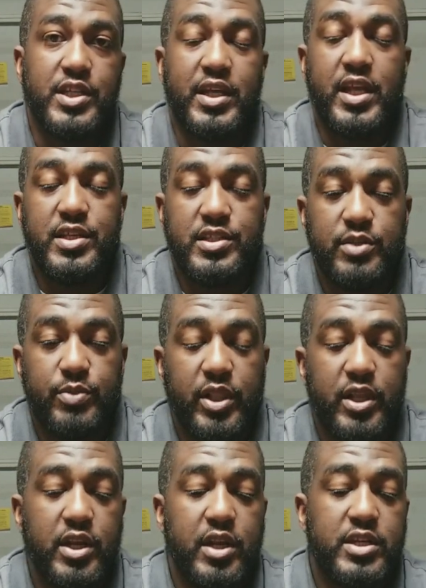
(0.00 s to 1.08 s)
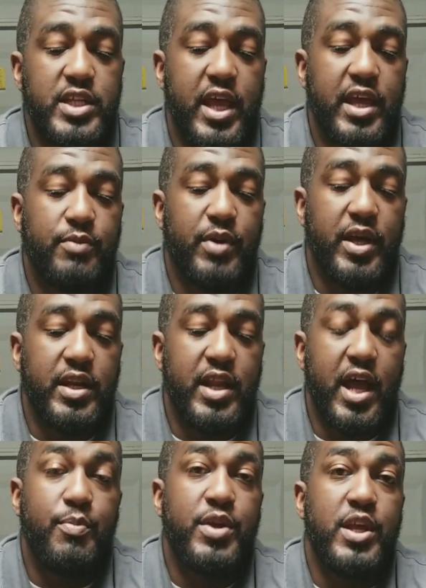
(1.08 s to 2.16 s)
causing instability in the tank
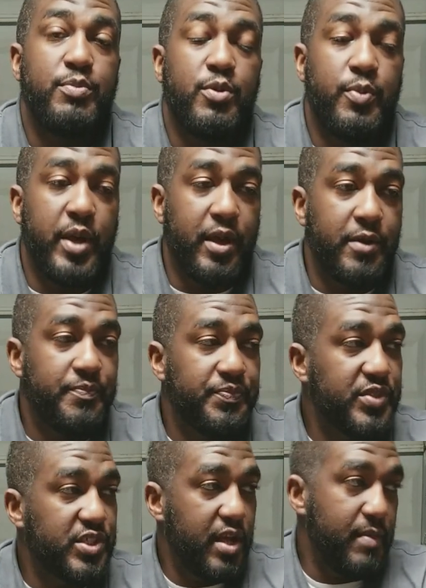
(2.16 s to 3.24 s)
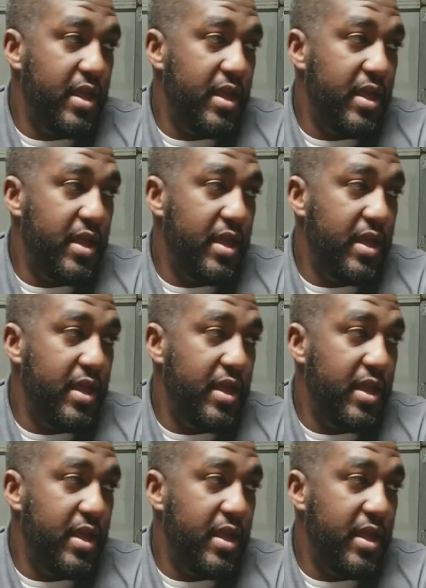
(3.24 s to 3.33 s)
by not being prepared.